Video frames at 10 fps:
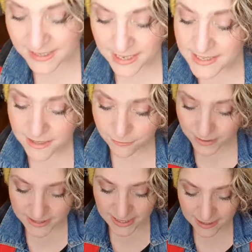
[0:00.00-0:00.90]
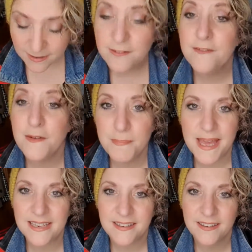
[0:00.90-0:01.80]
getting ready for
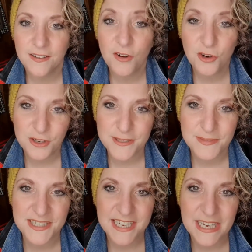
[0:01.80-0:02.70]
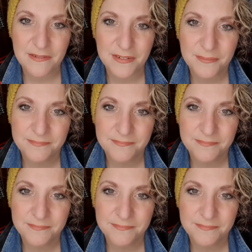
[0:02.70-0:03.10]
bed on Christmas Eve.